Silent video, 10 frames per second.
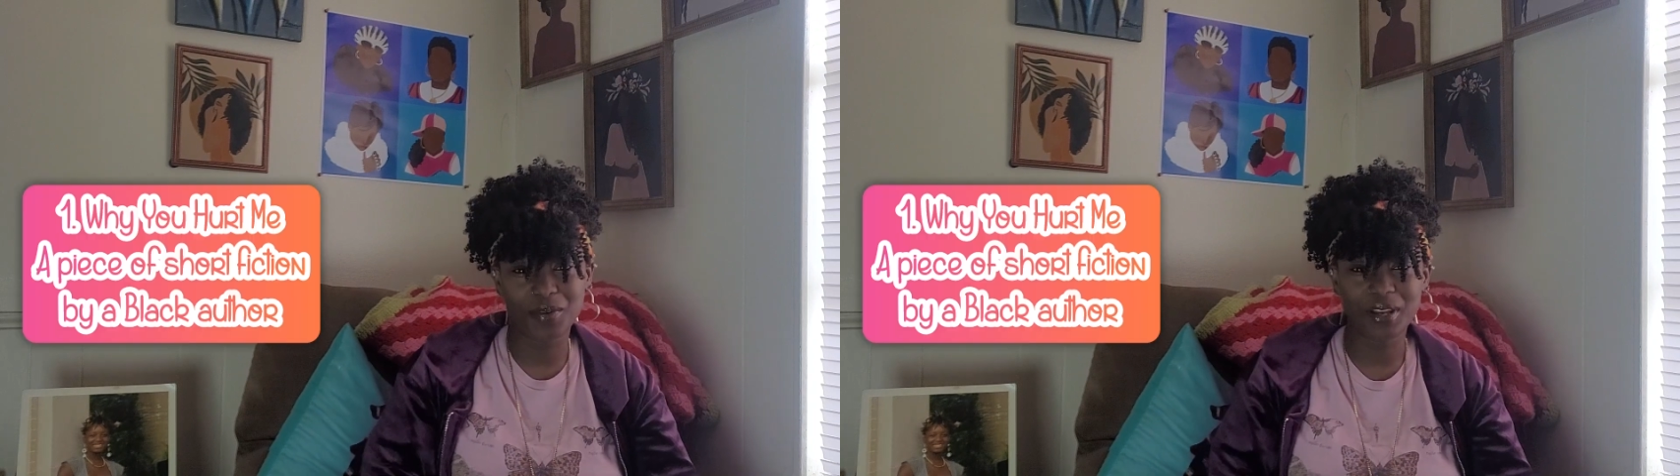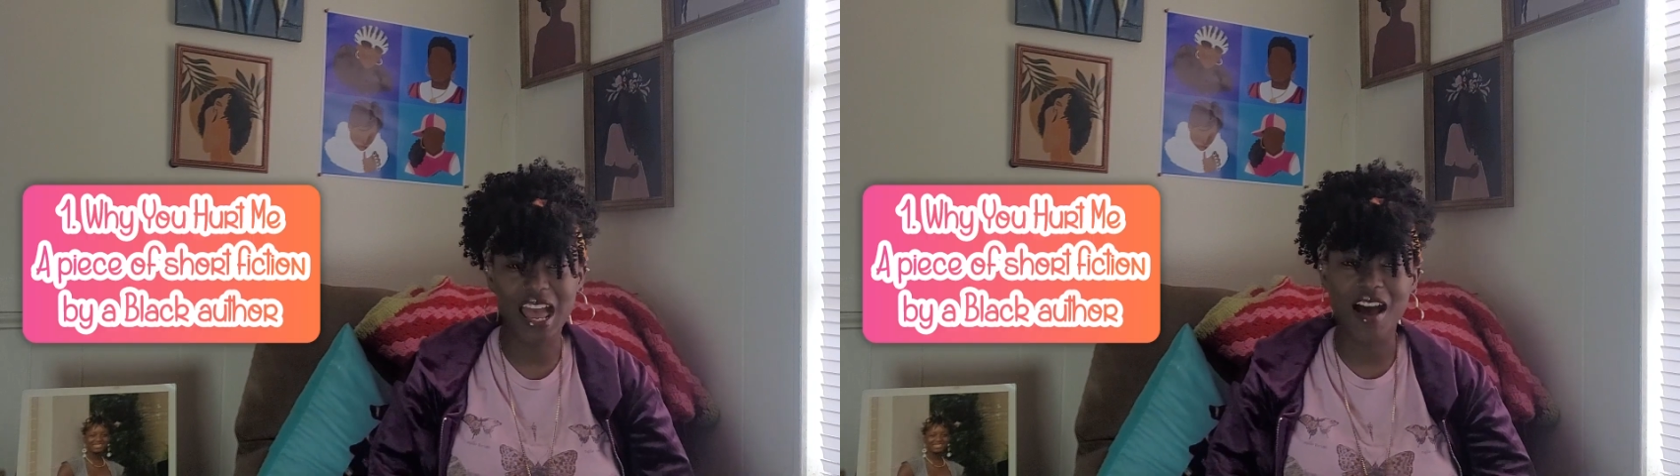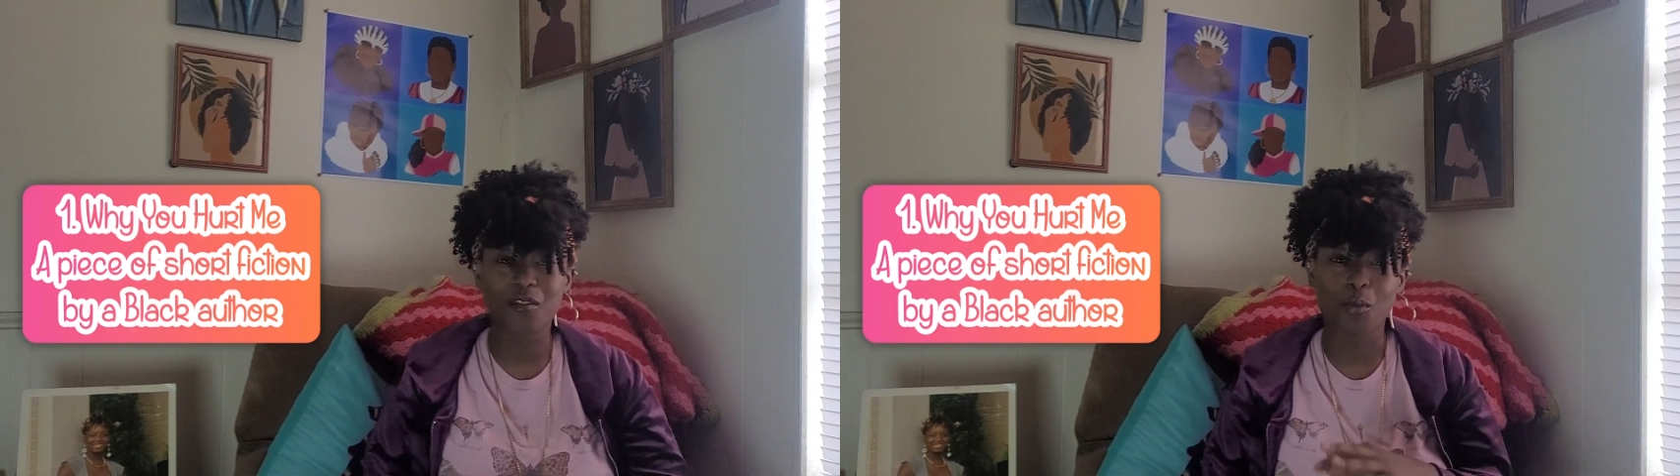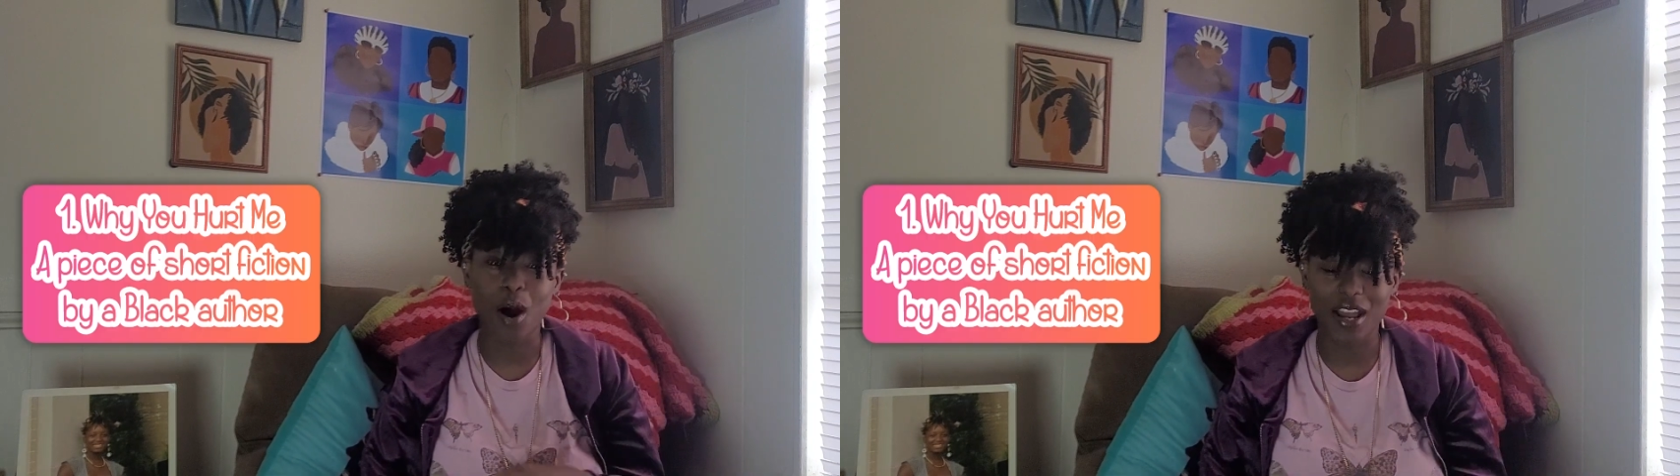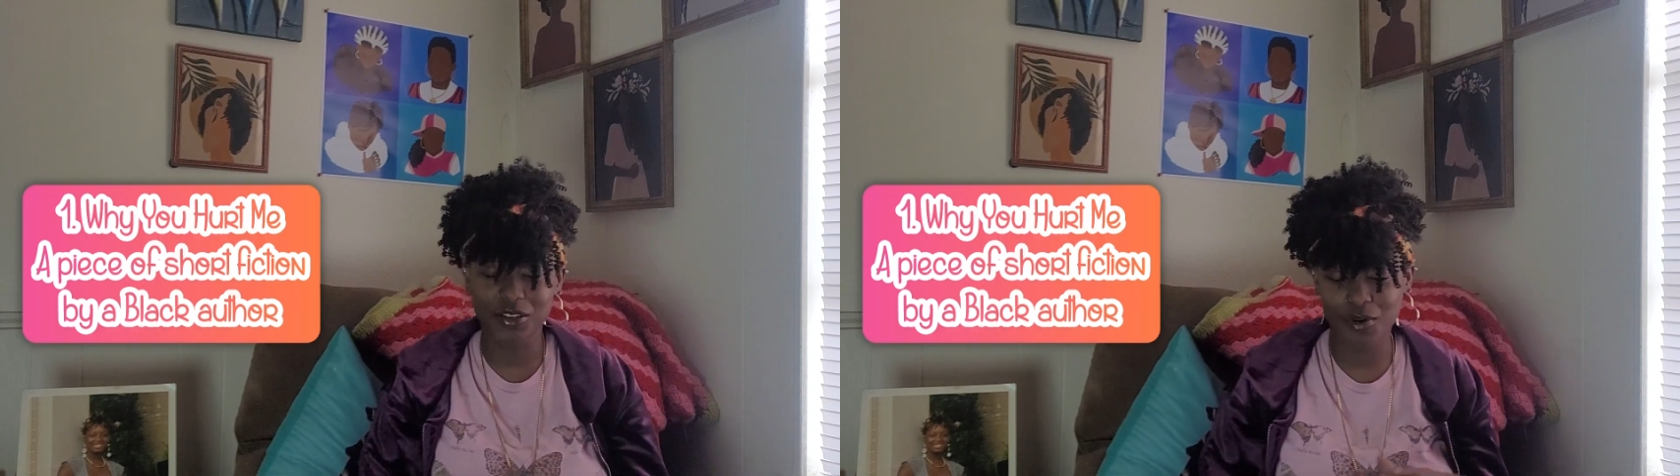we have
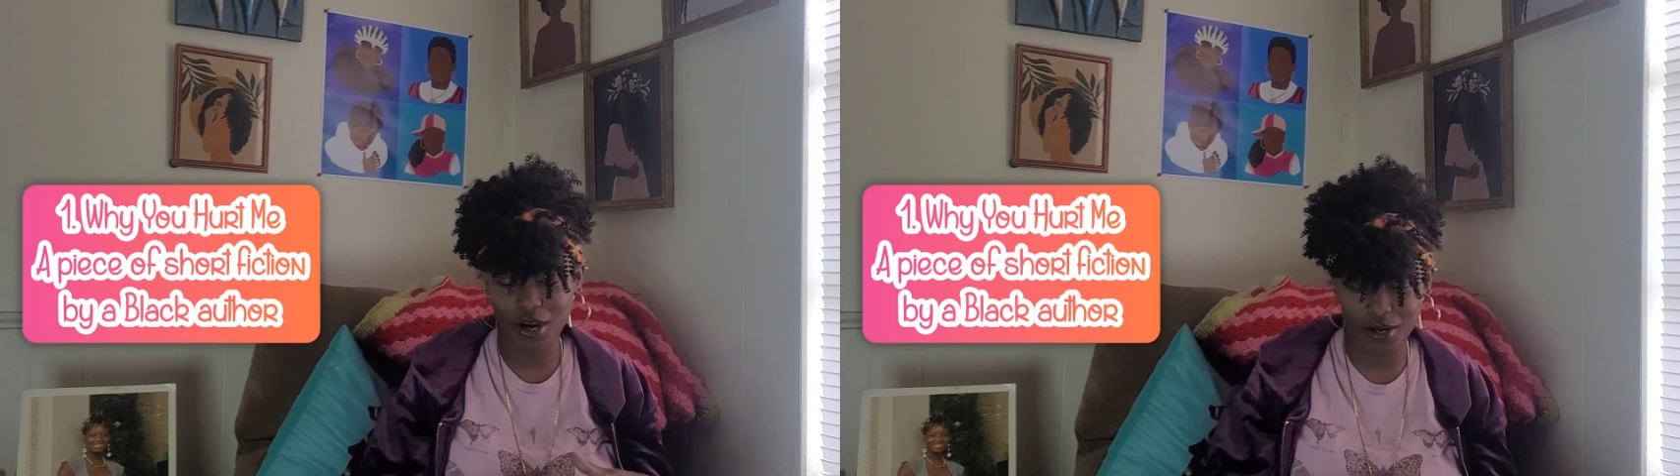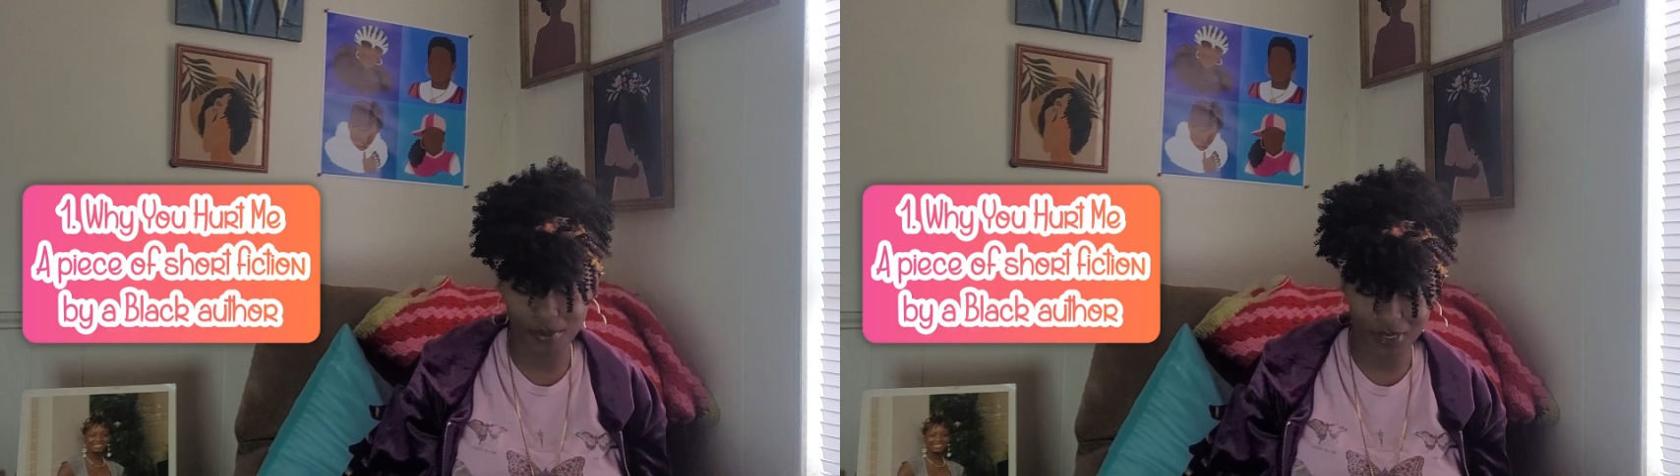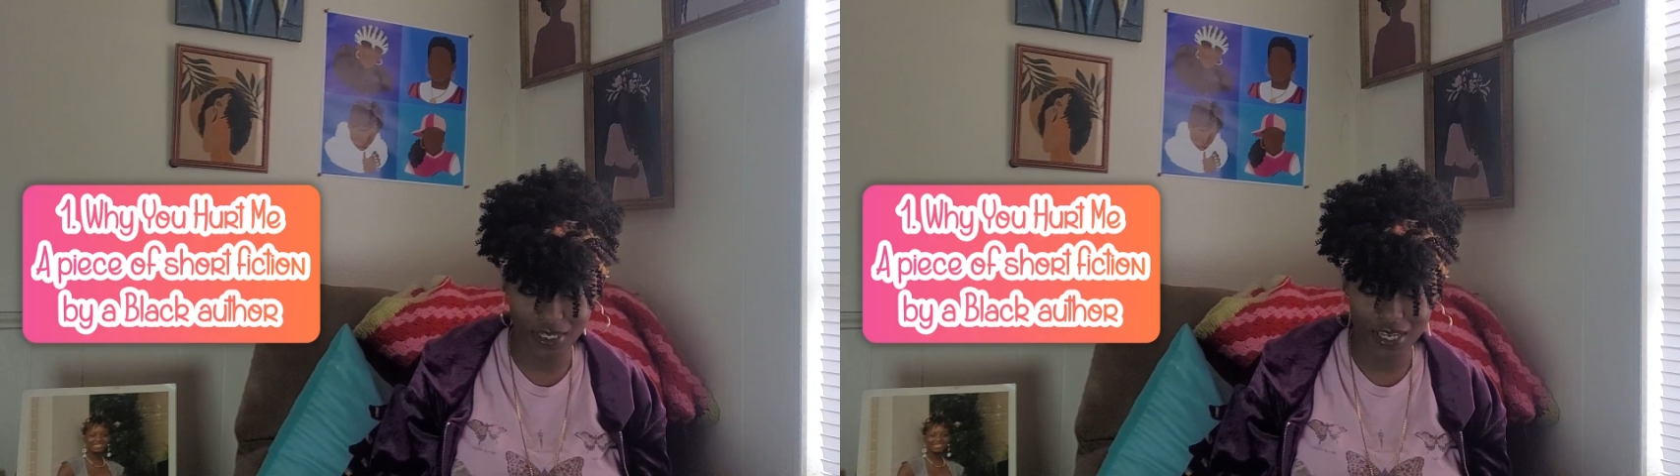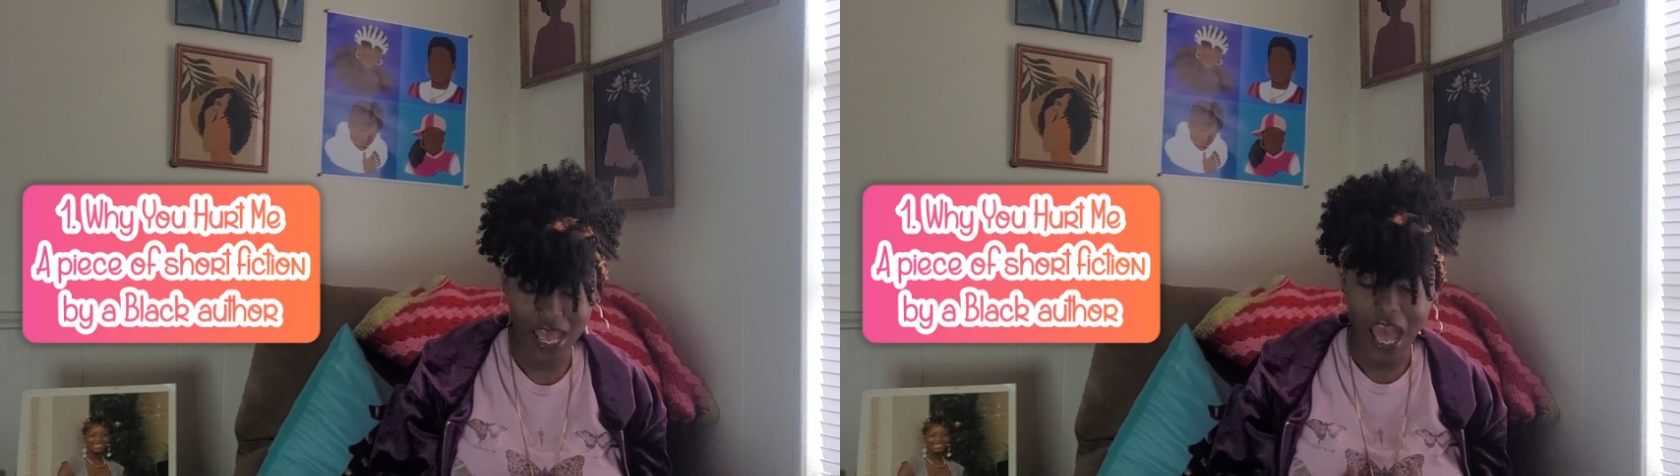Why You Hurt Me,